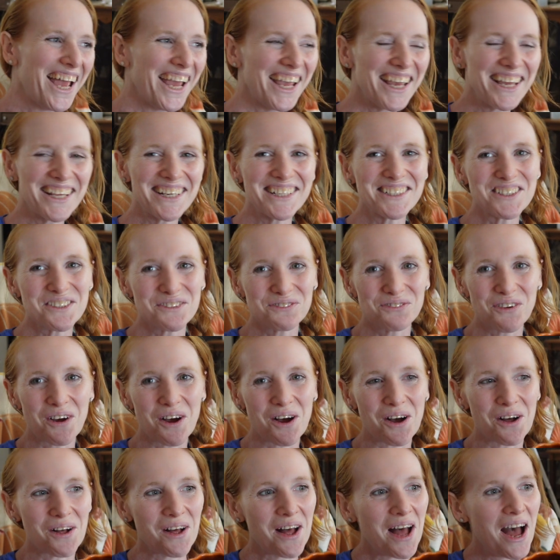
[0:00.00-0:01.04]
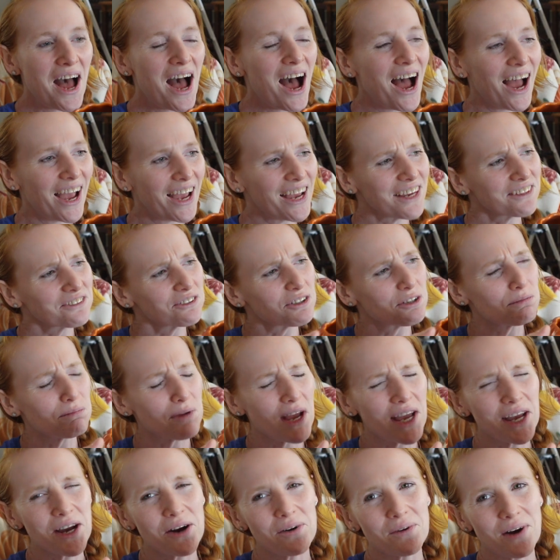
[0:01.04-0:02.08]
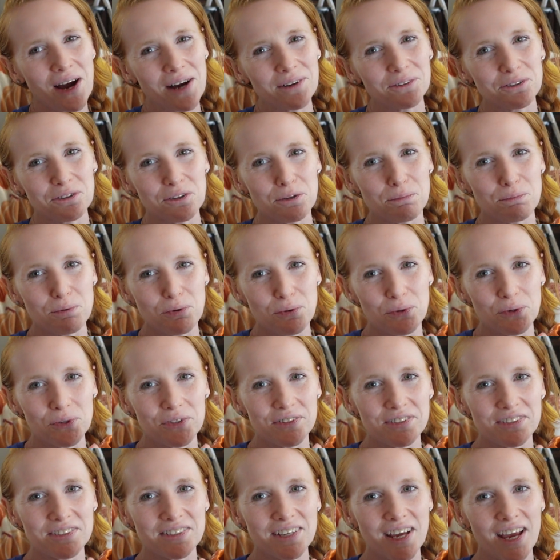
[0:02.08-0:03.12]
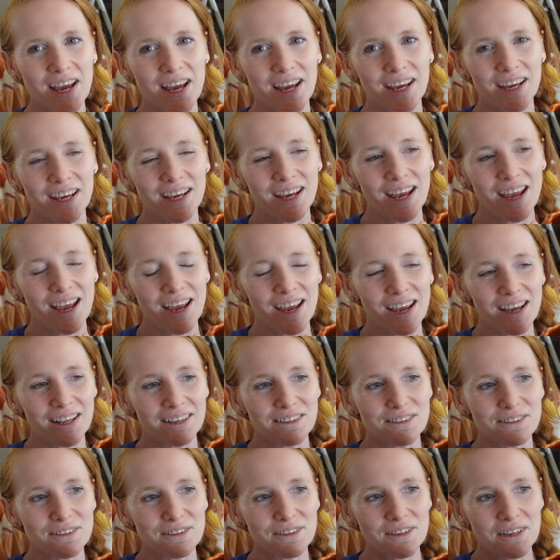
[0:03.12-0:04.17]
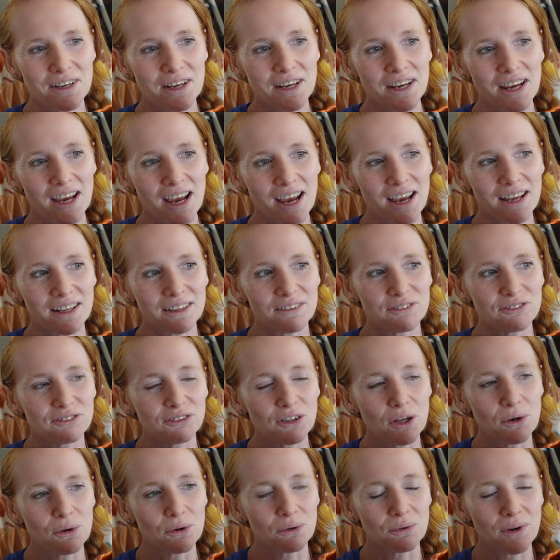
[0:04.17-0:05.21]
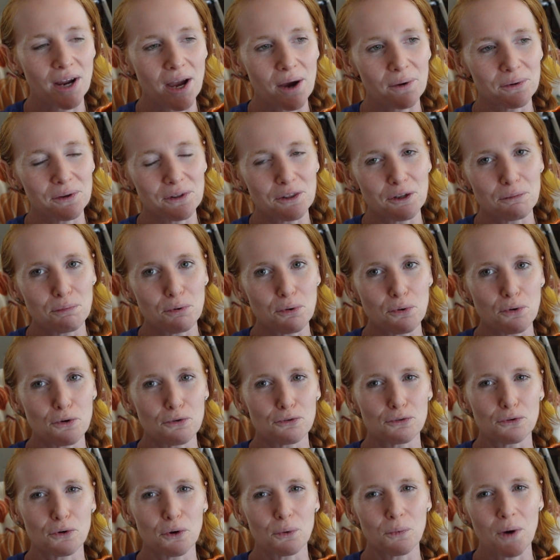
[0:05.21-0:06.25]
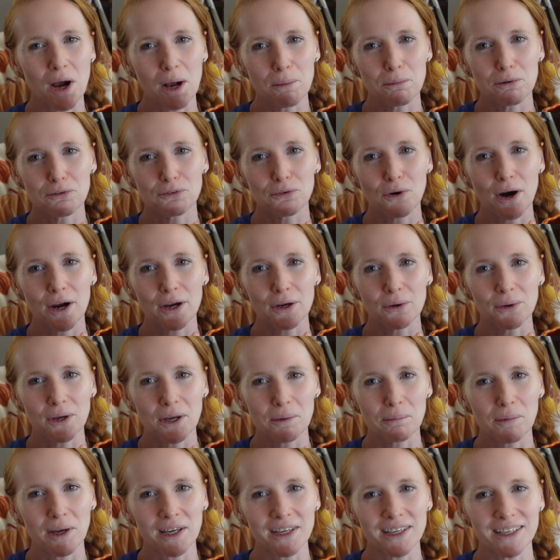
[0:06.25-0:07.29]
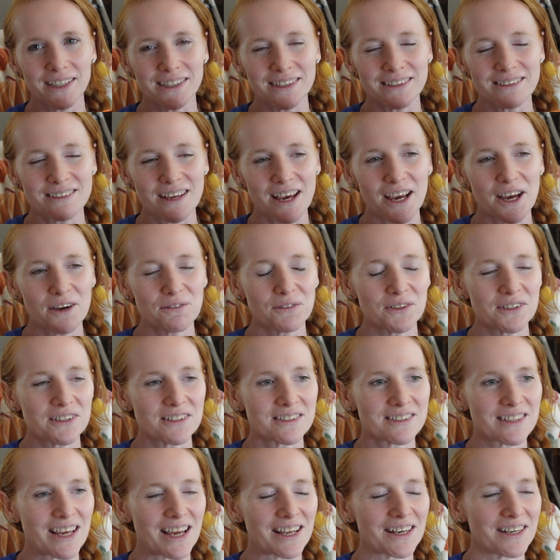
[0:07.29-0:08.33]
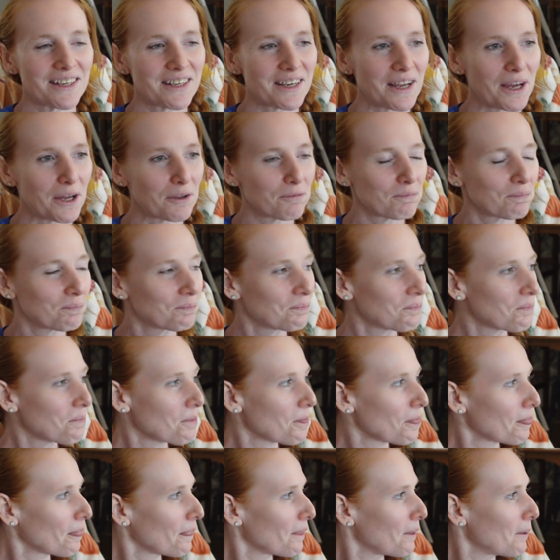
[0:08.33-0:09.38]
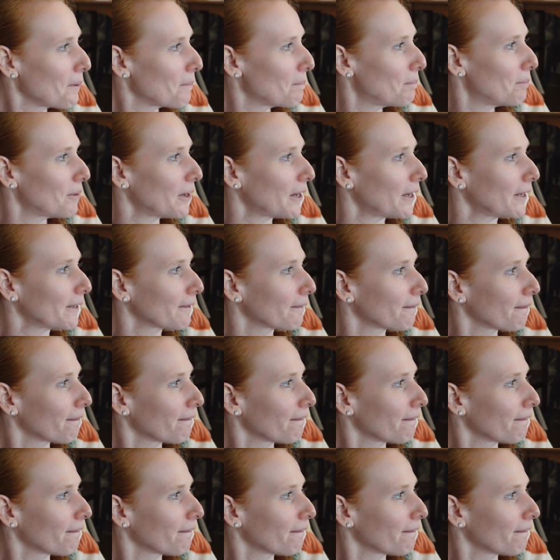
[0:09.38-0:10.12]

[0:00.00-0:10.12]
It is fall. I actually may go out to the pool today and float around in the pool for a while before I go get my kids. I haven't decided yet. But